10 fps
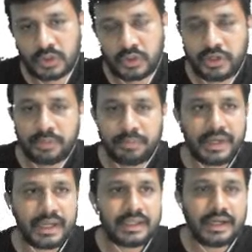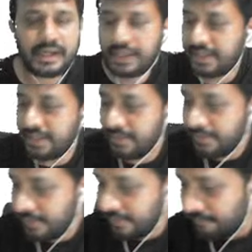You can break the integral.
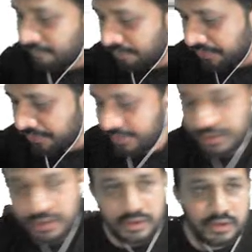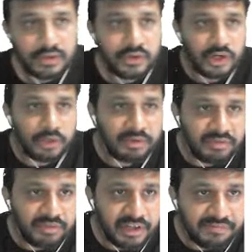You have to be
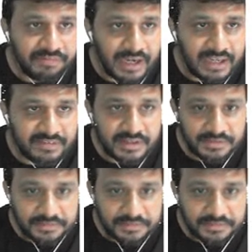very fast.